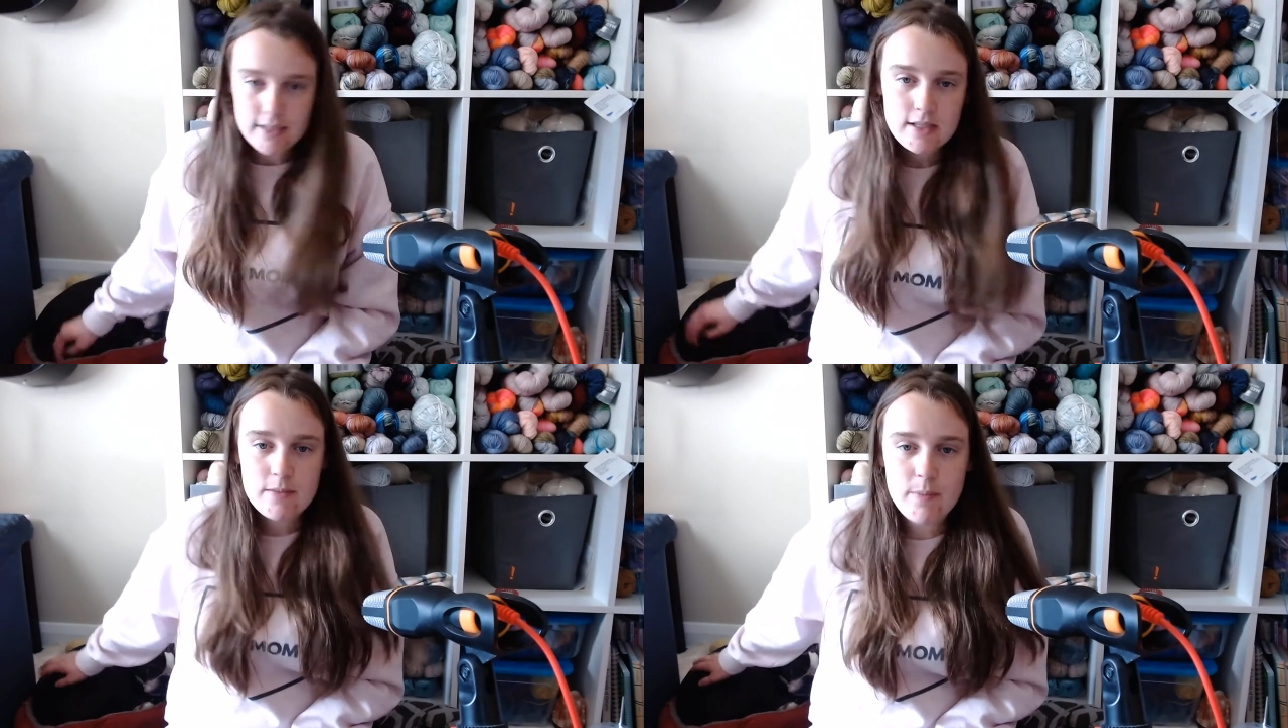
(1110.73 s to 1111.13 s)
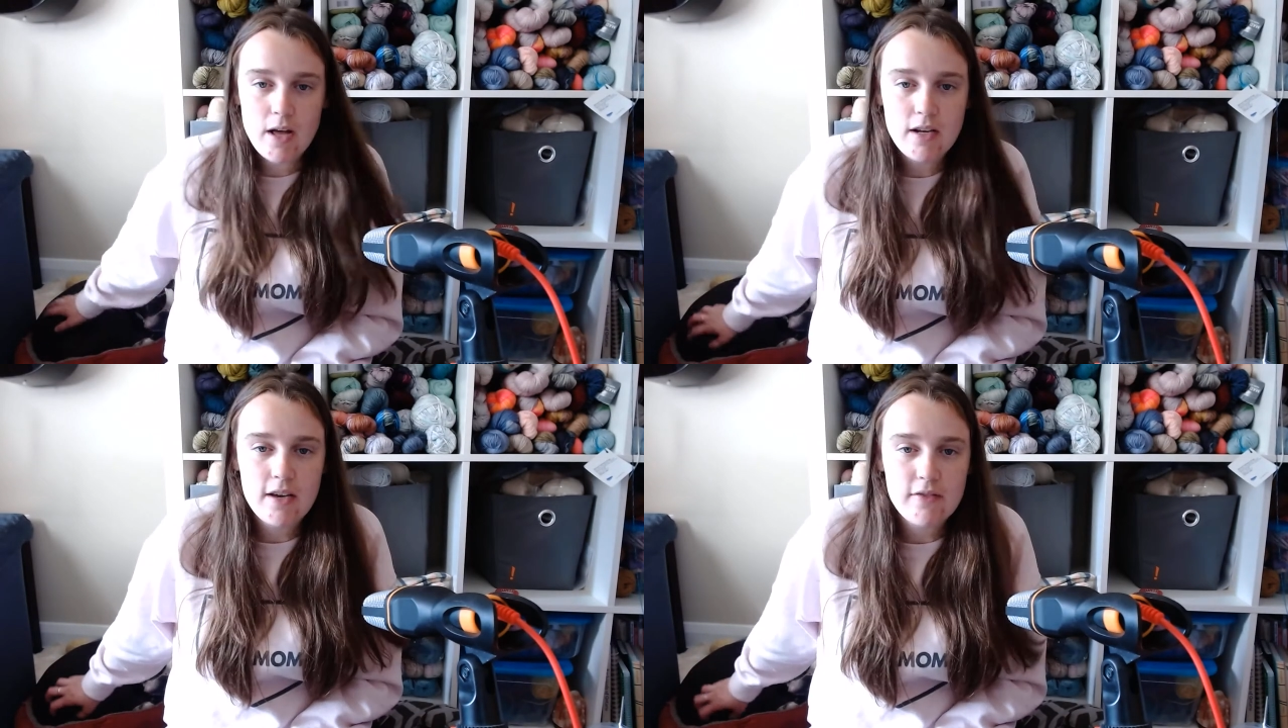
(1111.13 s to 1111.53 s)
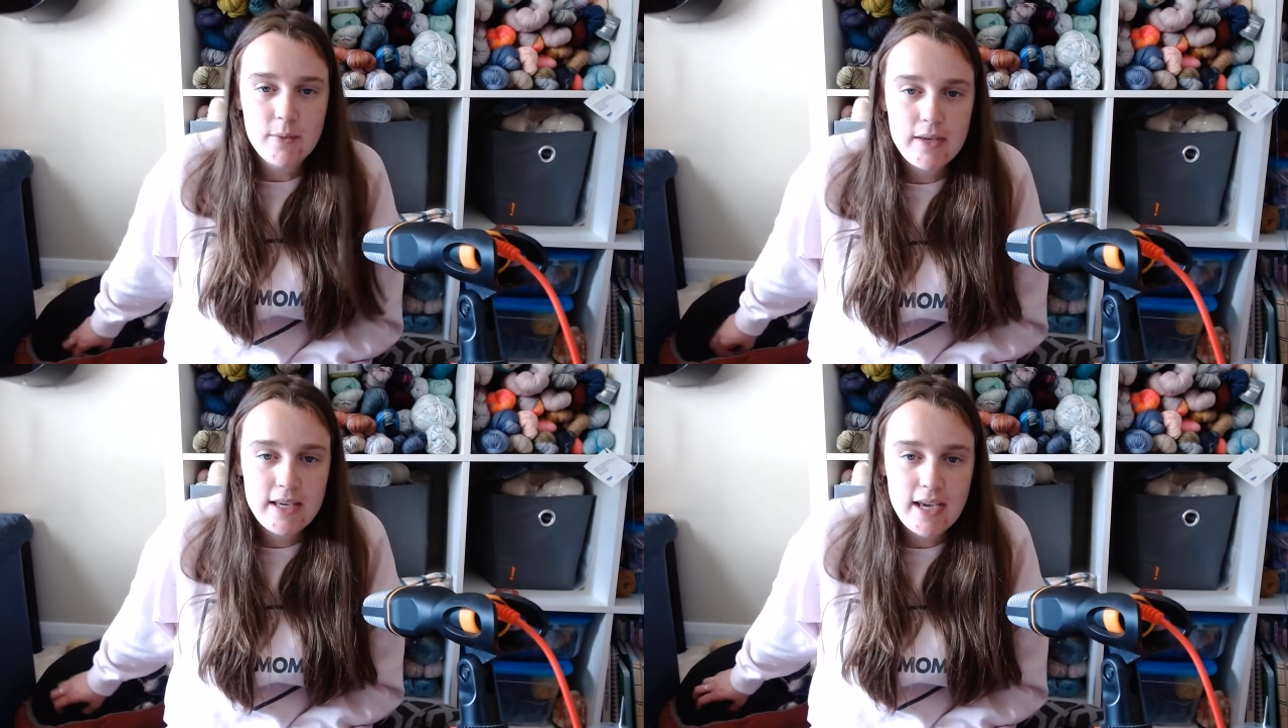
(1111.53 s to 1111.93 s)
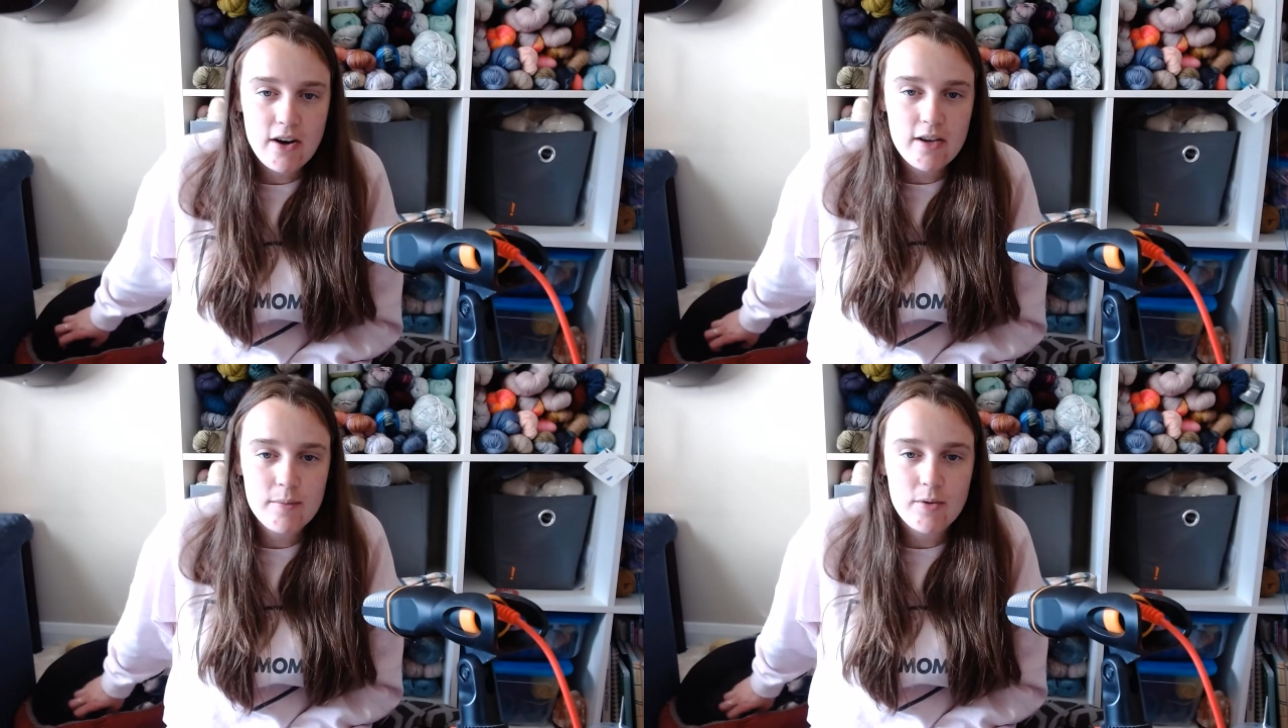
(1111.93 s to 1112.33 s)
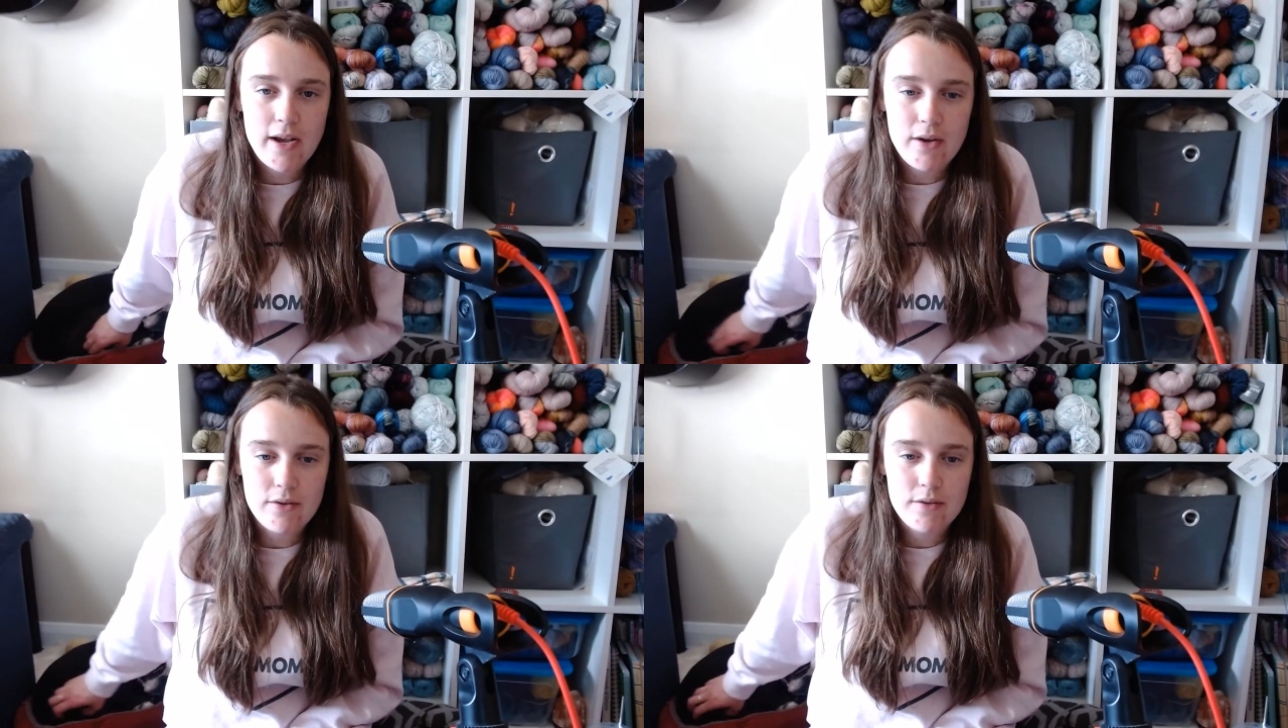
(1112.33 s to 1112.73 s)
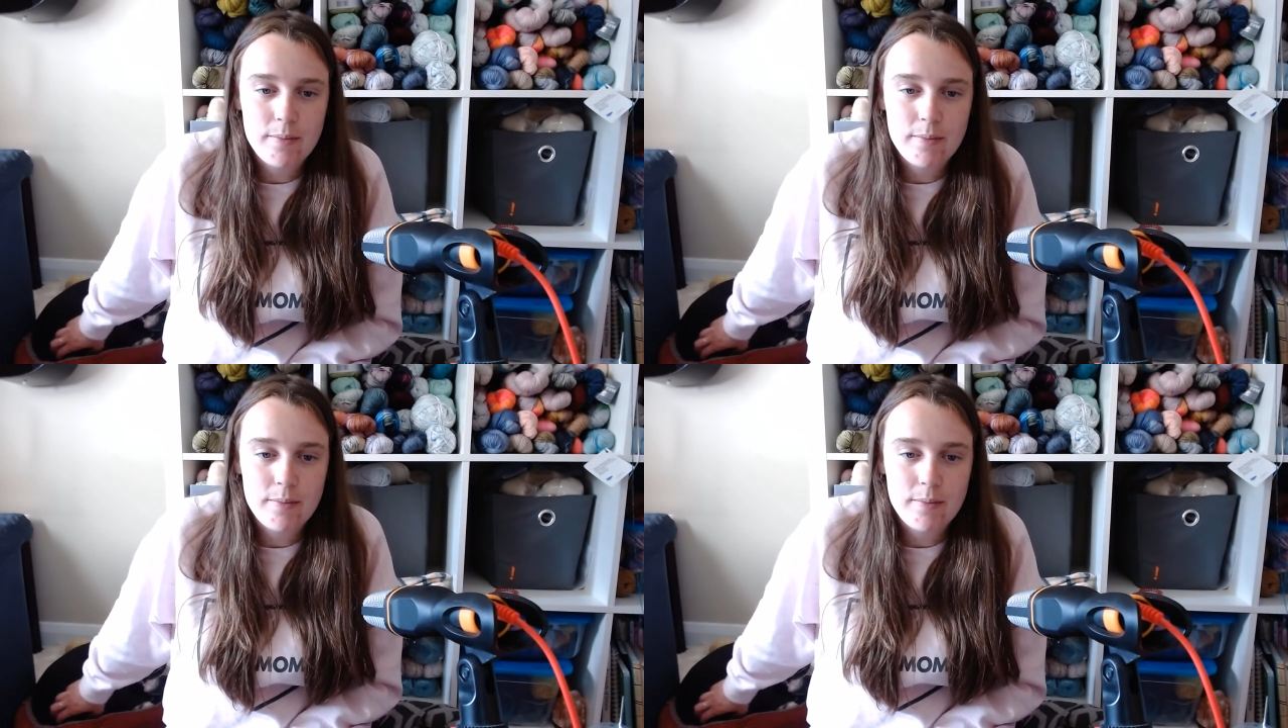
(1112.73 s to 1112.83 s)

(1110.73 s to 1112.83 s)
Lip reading: small enough that we can carry him around,